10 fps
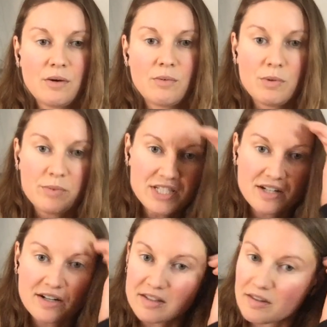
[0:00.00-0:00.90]
What we
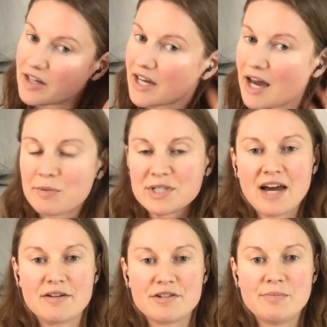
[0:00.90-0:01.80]
started looking at was
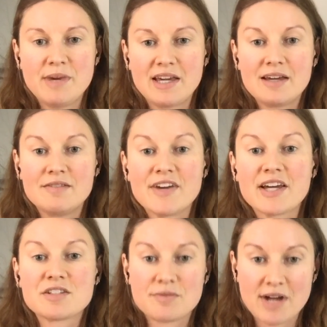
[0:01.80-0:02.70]
how do you make
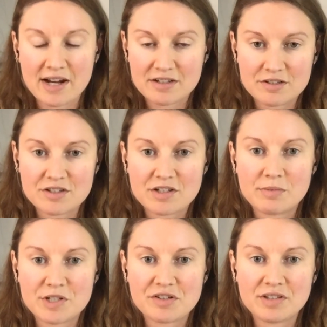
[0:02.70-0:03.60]
advanced reactors
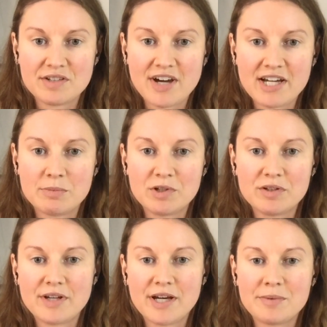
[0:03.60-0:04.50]
commercially
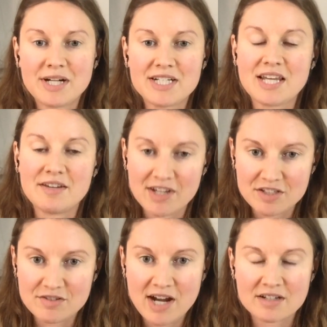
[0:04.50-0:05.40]
viable? And when I say
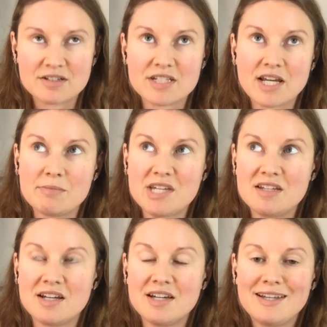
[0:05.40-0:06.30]
advanced reactors, I
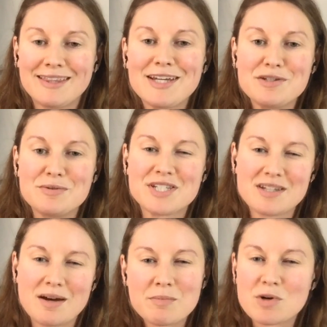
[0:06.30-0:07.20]
mean they use
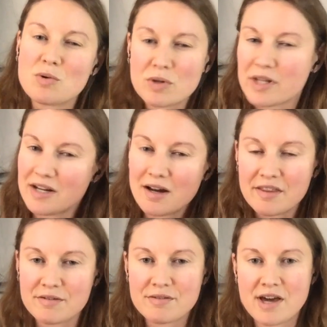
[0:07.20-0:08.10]
some coolant
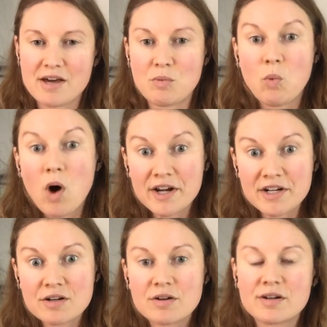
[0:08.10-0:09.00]
other than
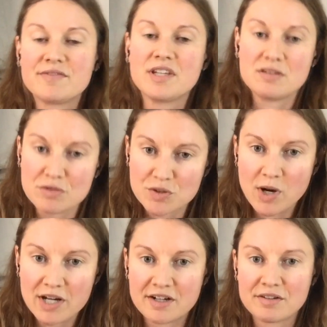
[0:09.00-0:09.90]
water, or if they use
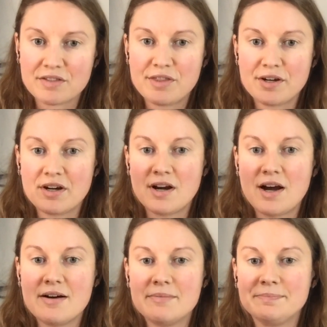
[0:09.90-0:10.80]
water, they're
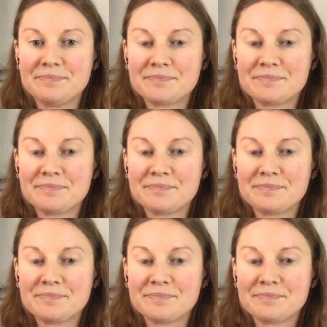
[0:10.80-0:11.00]
um,